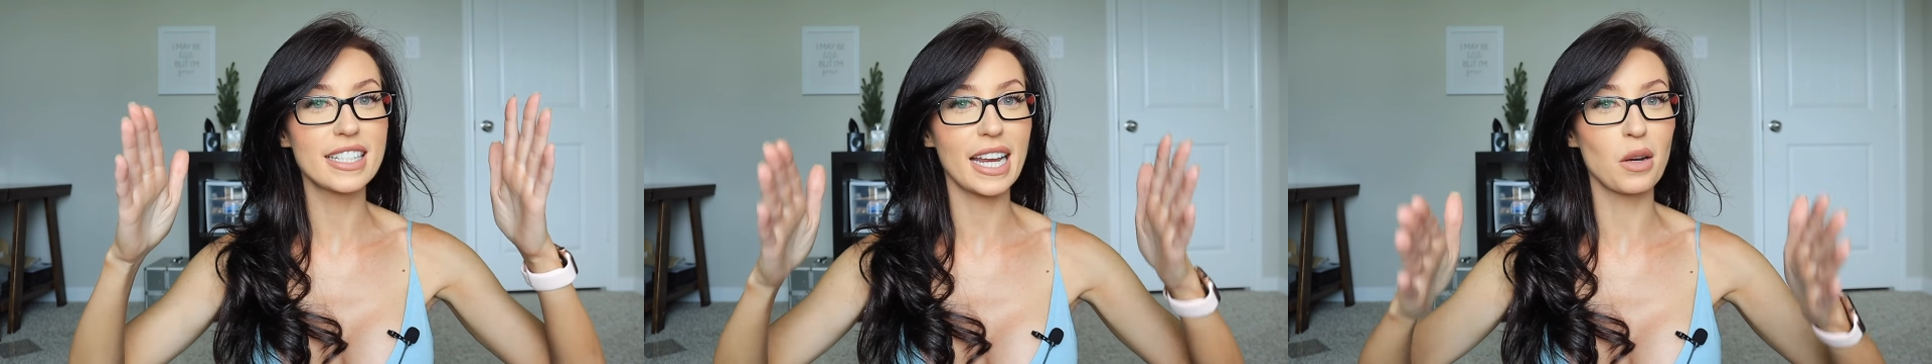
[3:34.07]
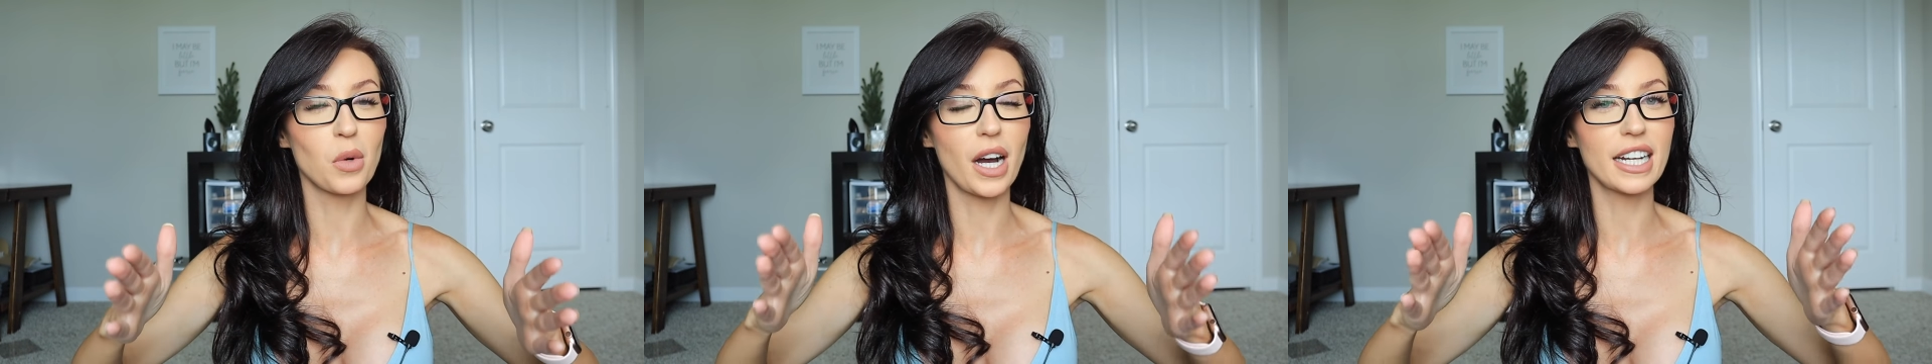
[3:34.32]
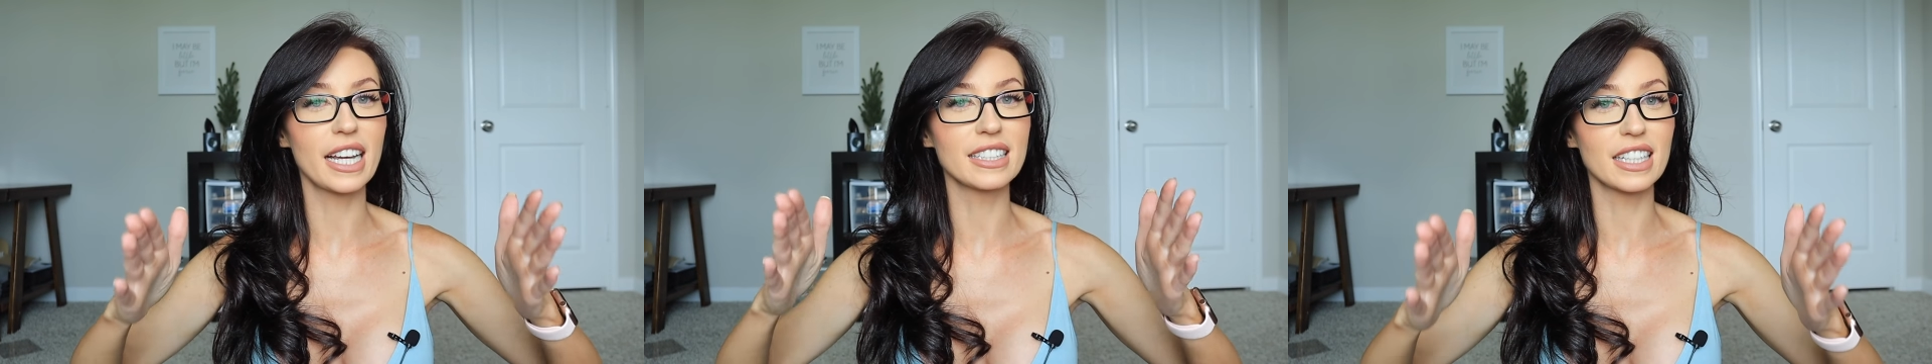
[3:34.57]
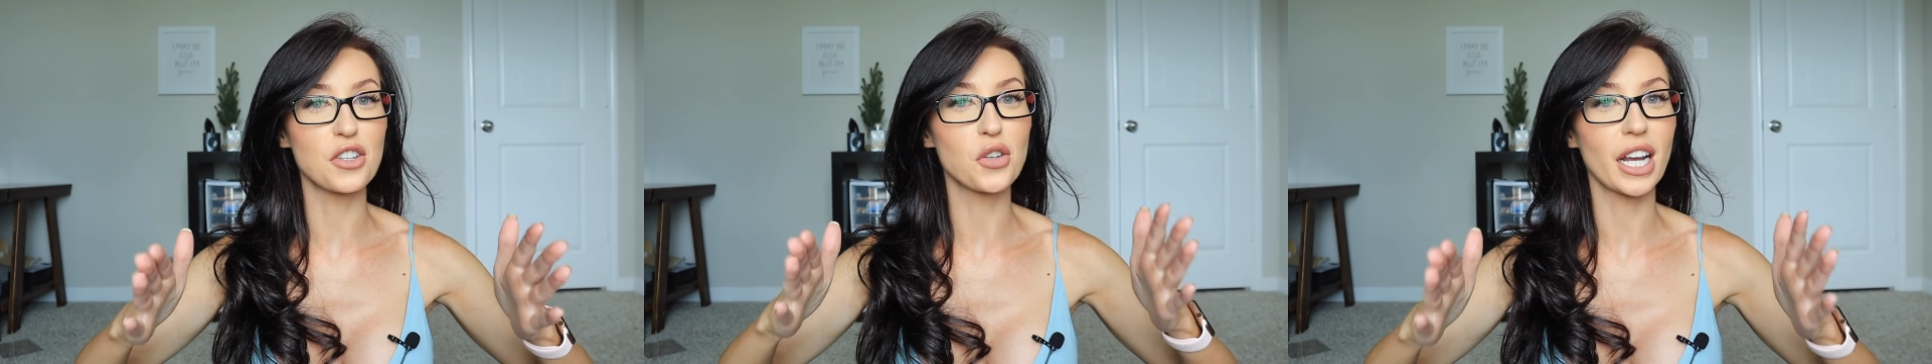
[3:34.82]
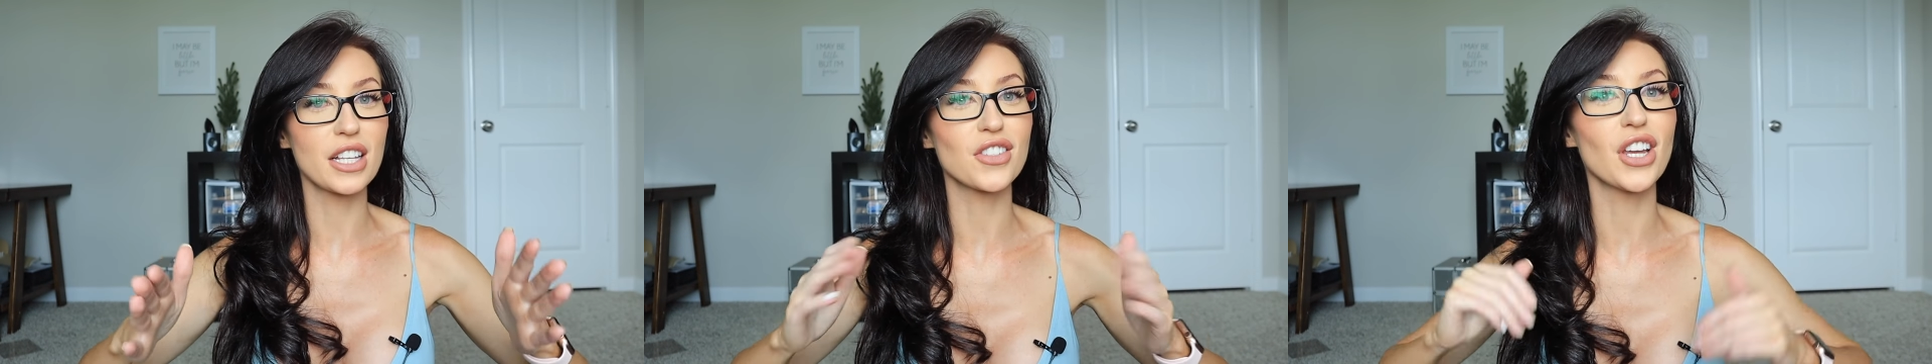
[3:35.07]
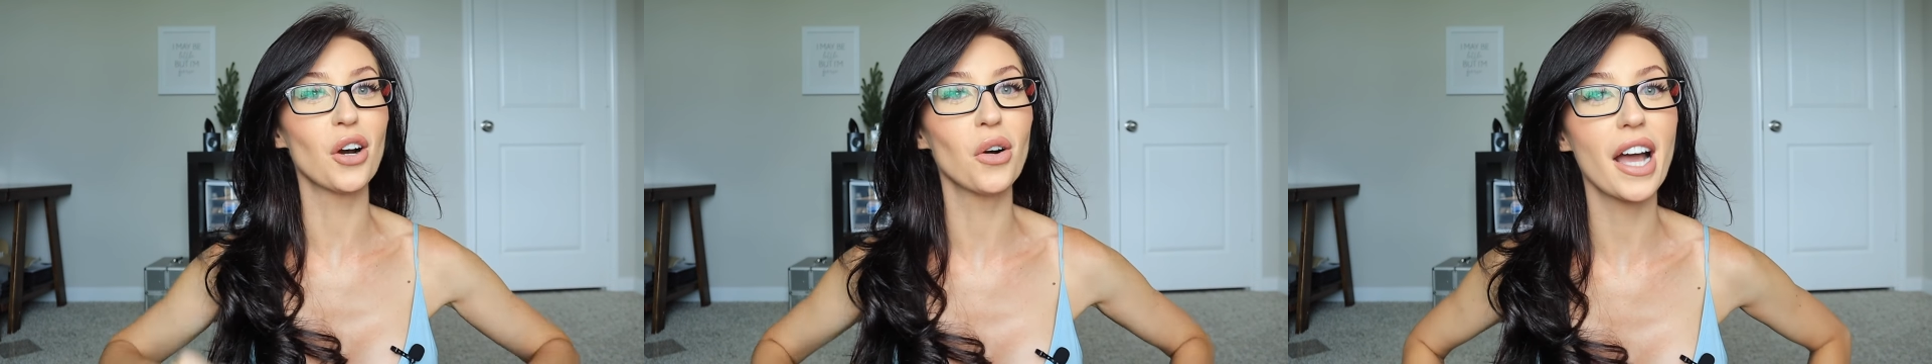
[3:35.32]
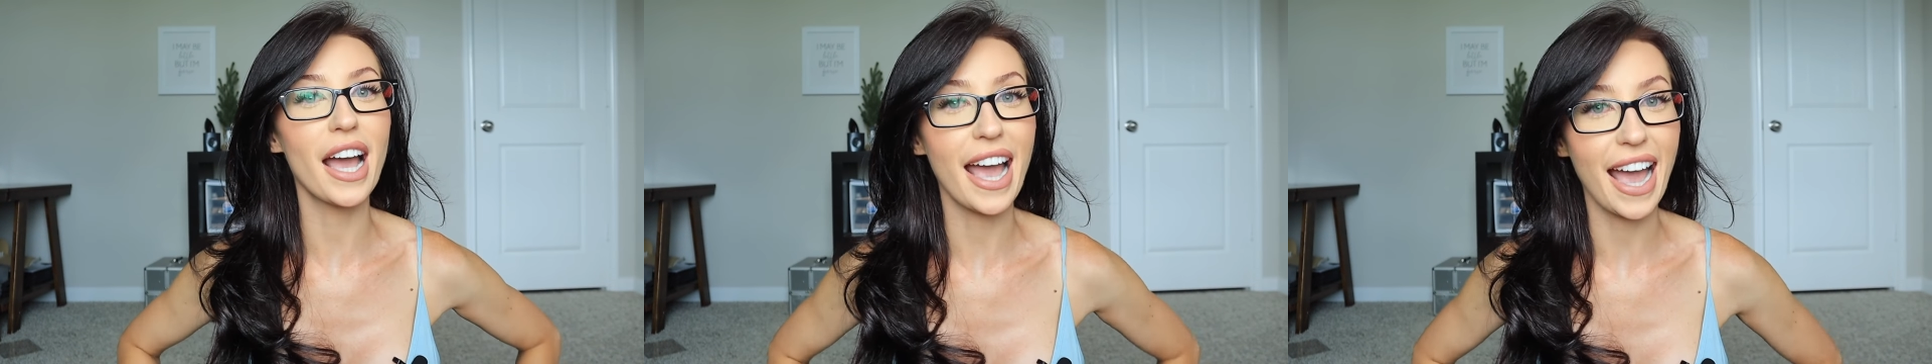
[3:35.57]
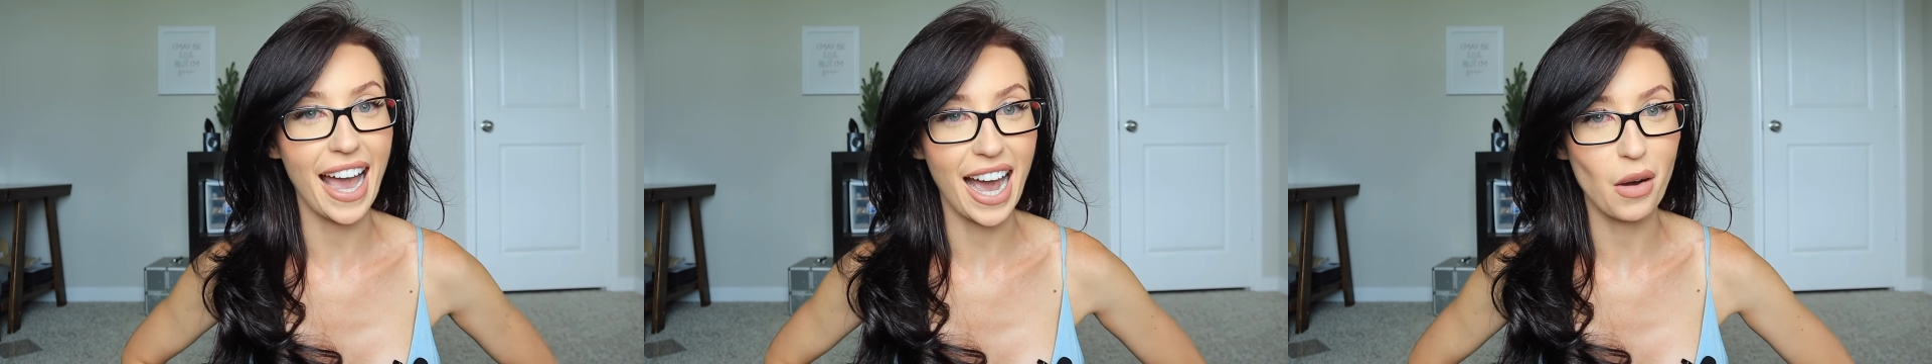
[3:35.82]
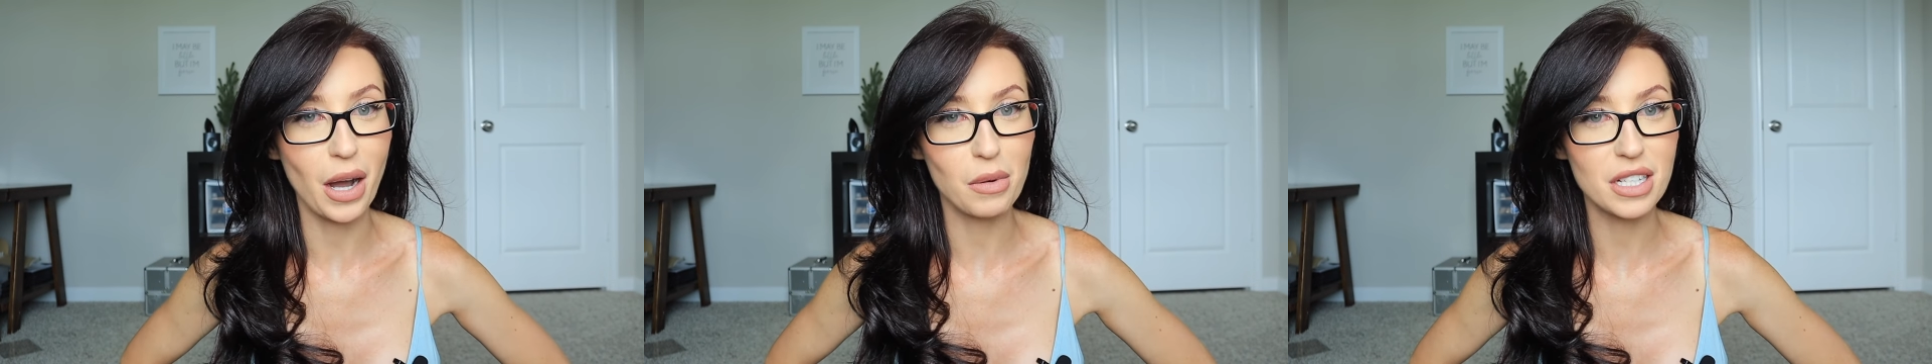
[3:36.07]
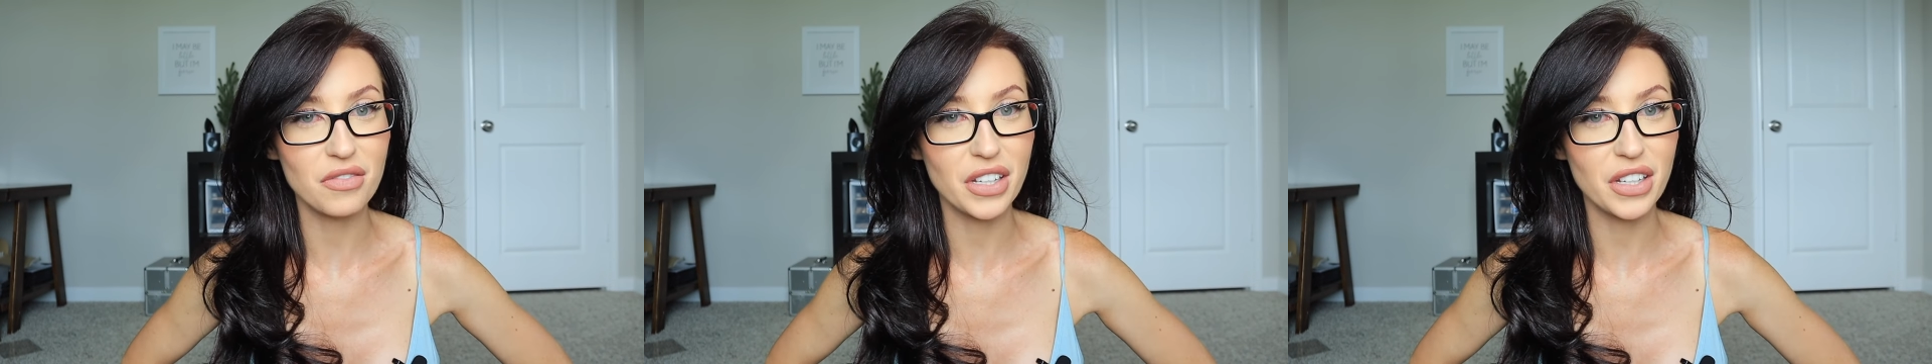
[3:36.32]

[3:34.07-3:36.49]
day one and let you guys know how I was